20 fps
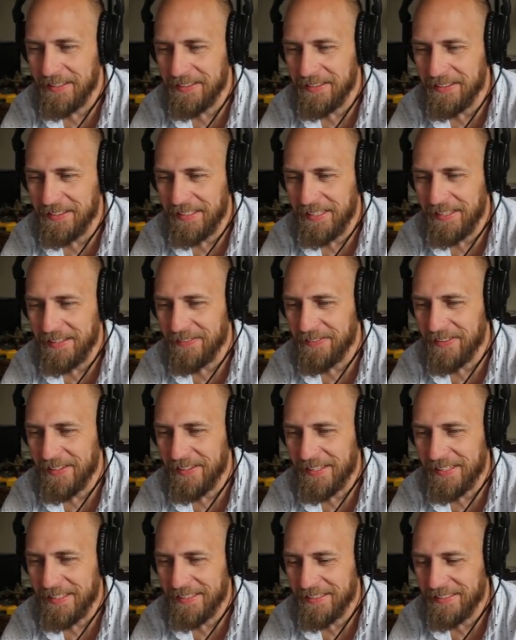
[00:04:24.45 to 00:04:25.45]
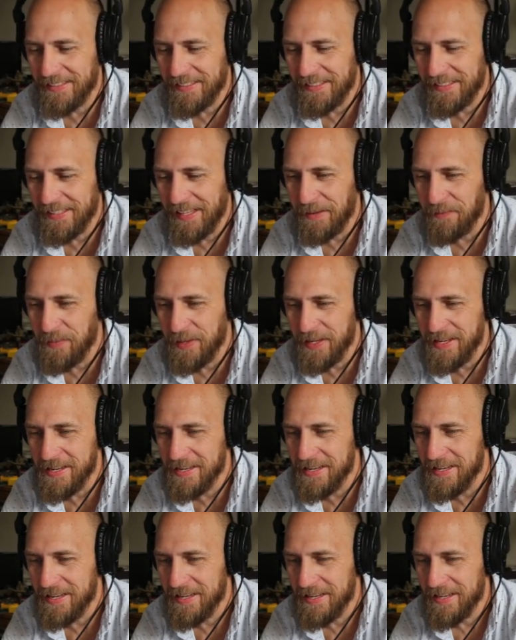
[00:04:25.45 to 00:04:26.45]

just kind of sneak that peek.